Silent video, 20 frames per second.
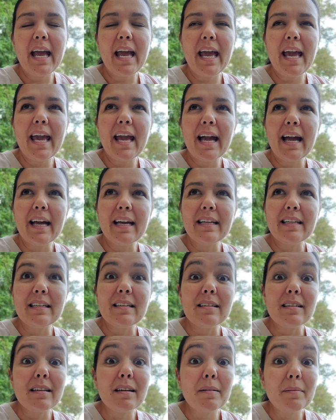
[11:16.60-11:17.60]

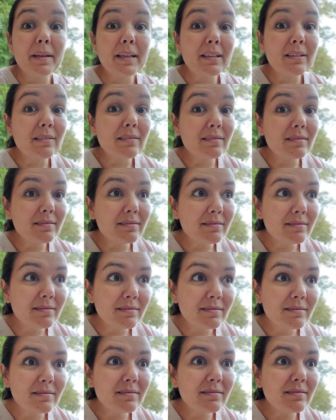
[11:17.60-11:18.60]
And like,
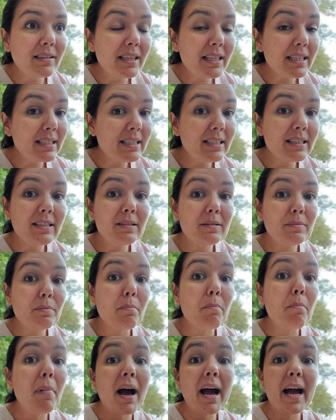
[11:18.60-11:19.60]
this is
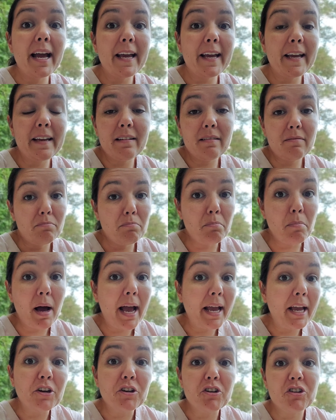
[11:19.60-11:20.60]
my
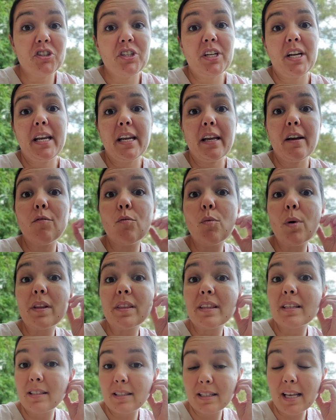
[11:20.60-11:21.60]
understanding of
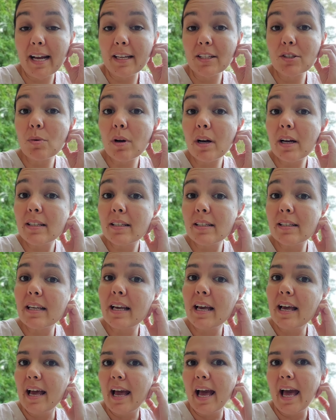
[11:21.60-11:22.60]
what this size was.
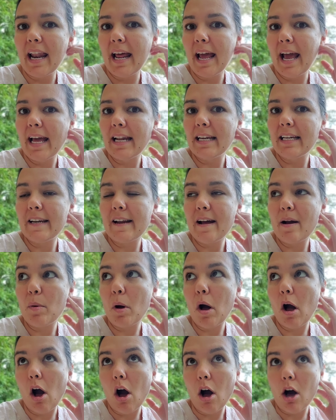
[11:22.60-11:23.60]
And I ended up
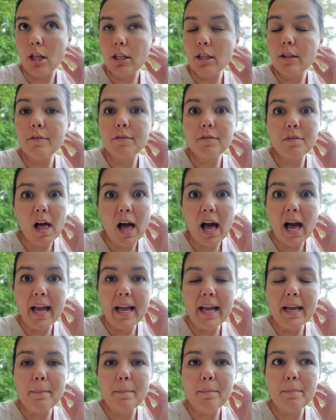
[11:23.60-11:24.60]
on the
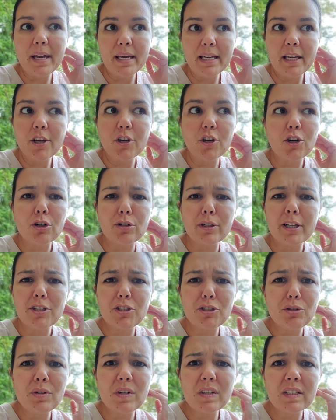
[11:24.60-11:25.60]
fly making her like
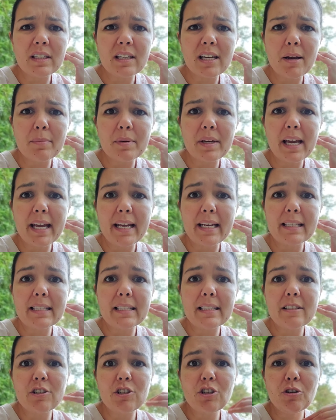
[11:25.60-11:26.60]
2 dozen
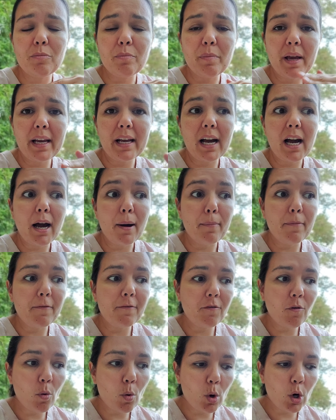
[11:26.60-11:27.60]
cupcakes to make up
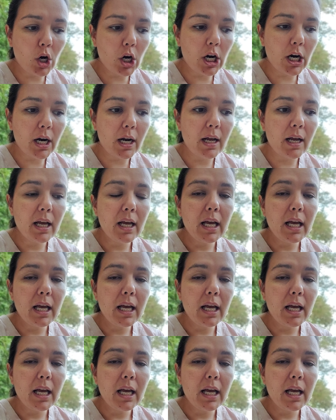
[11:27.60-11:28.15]
for